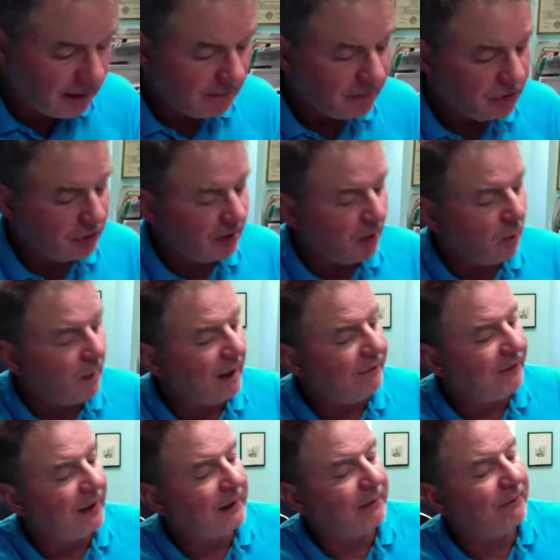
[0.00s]
But you got
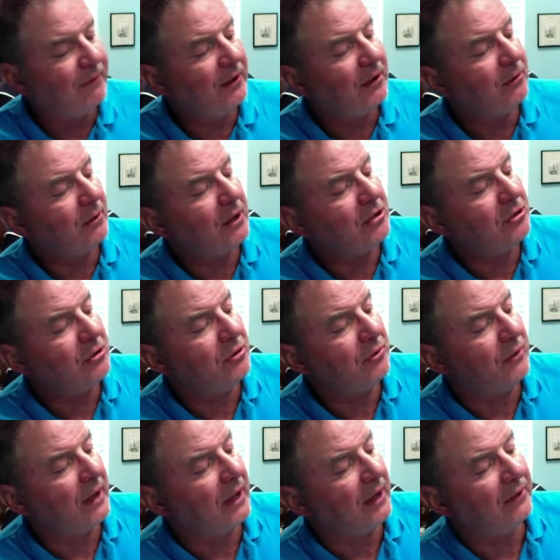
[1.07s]
Wi-Fi configuration, you
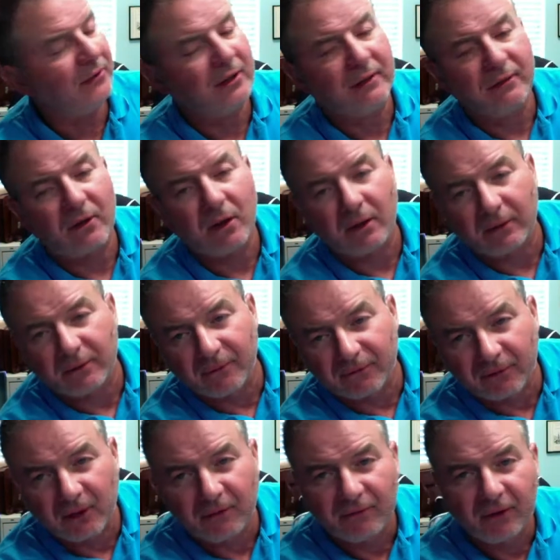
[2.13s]
got SD card
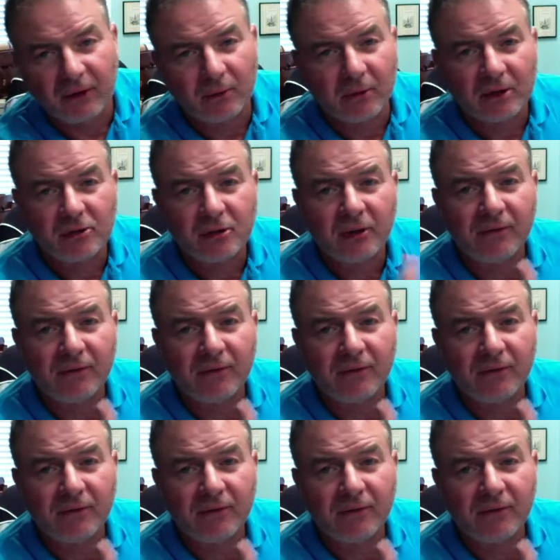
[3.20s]
configuration.